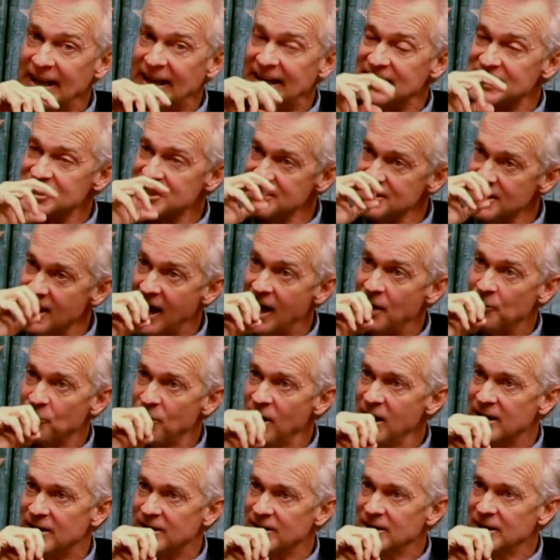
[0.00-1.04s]
And it's not
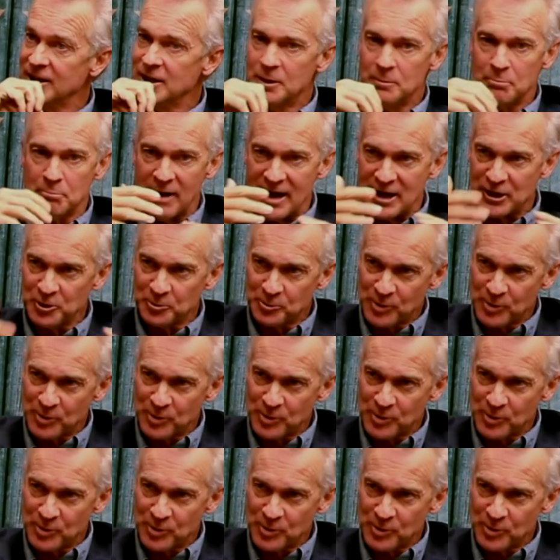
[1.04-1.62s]
right. Michael